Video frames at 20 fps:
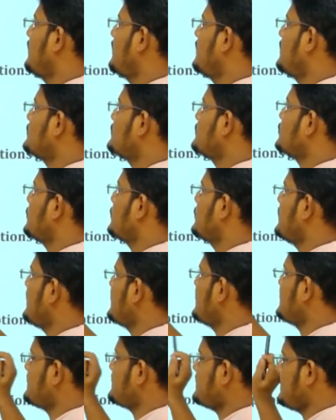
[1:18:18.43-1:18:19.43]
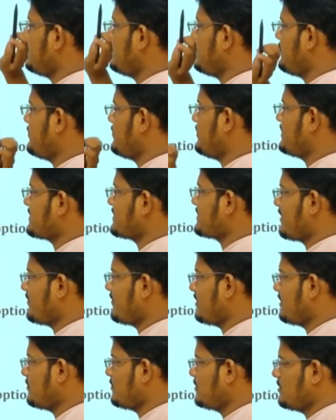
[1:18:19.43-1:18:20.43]
So ACDB is
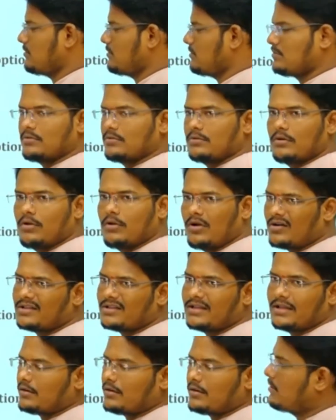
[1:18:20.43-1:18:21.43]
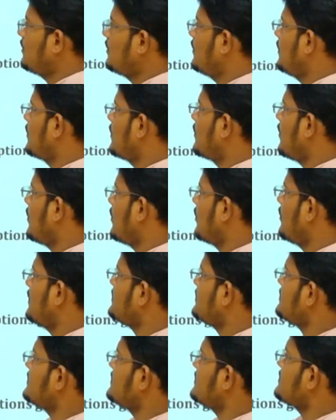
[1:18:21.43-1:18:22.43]
available, not there.
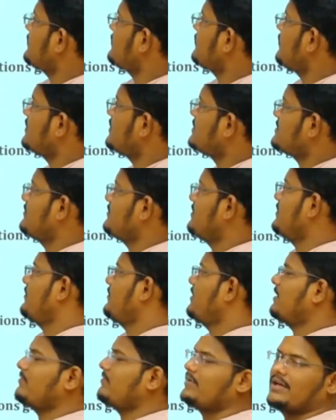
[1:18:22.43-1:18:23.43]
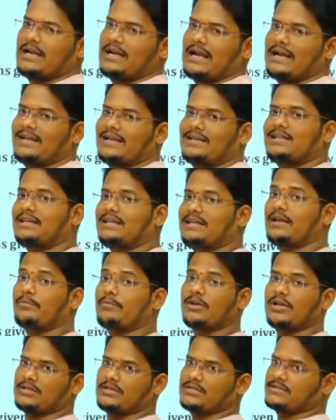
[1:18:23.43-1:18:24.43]
Coagulation is the first one where we are adding the
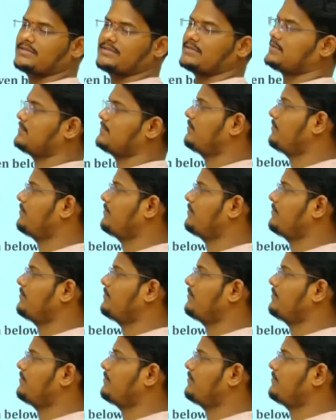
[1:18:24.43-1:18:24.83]
chemicals.